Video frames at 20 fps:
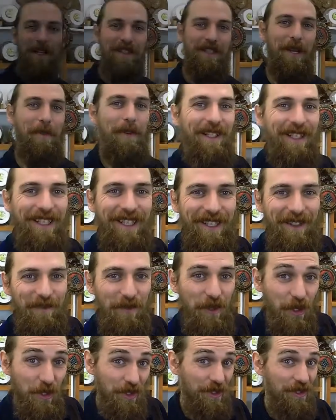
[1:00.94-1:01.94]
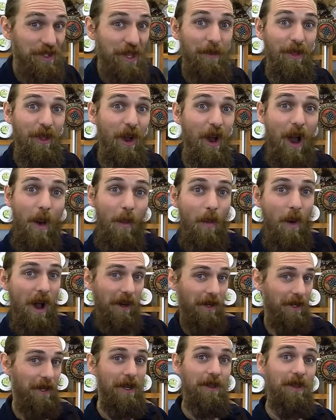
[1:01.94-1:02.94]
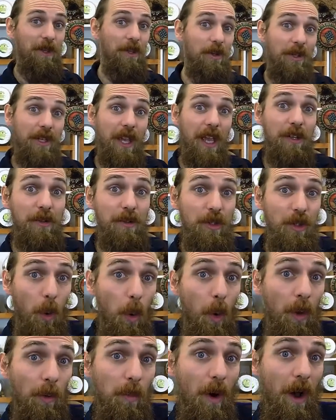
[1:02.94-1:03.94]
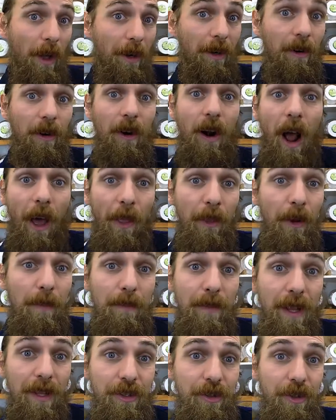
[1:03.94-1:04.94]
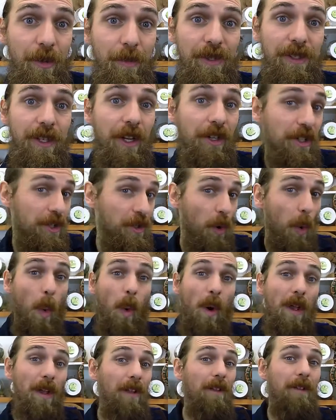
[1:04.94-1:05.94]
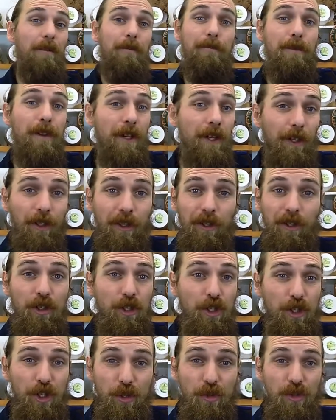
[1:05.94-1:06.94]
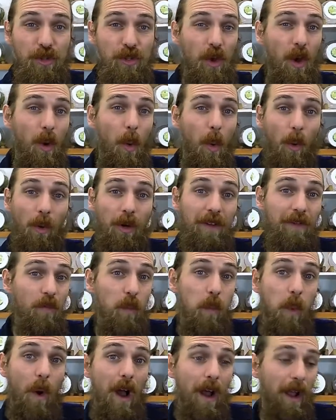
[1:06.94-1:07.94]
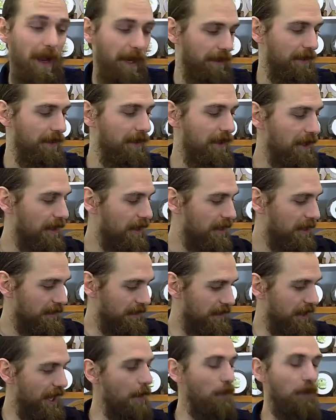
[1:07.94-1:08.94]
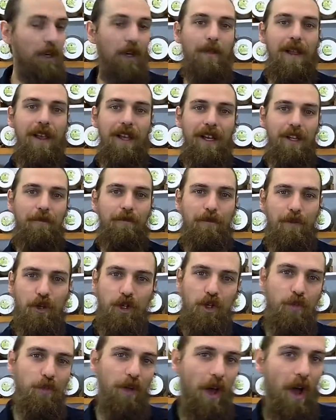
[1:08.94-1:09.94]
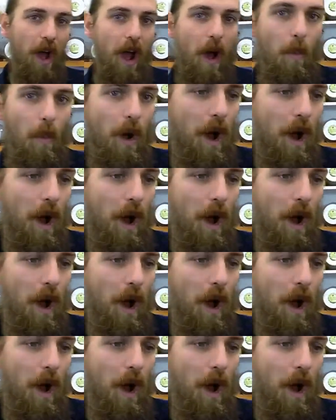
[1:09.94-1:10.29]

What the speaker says: Typically, an infusion is done with hot water, though you can use cold water or other menstruums such as oil, vinegar, juice, or even wine. Today we're going to make an infusion with hot